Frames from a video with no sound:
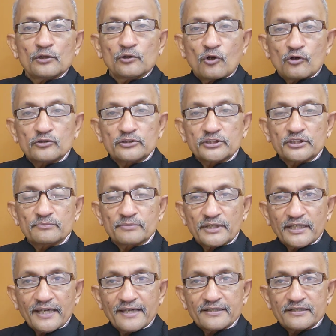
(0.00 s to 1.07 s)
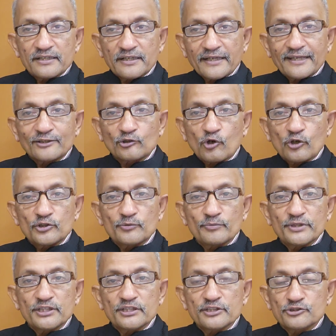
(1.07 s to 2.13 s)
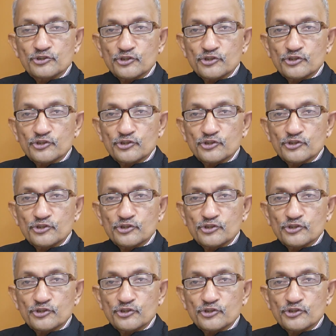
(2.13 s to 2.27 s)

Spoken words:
long-term care cannot be